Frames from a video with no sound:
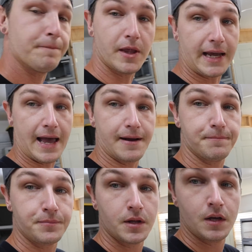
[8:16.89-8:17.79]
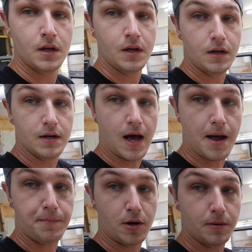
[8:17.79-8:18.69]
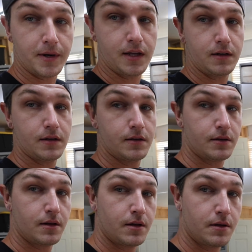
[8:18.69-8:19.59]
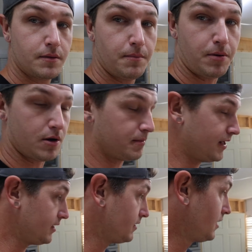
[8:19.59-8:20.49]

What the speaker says: Again, not permanent, permanent.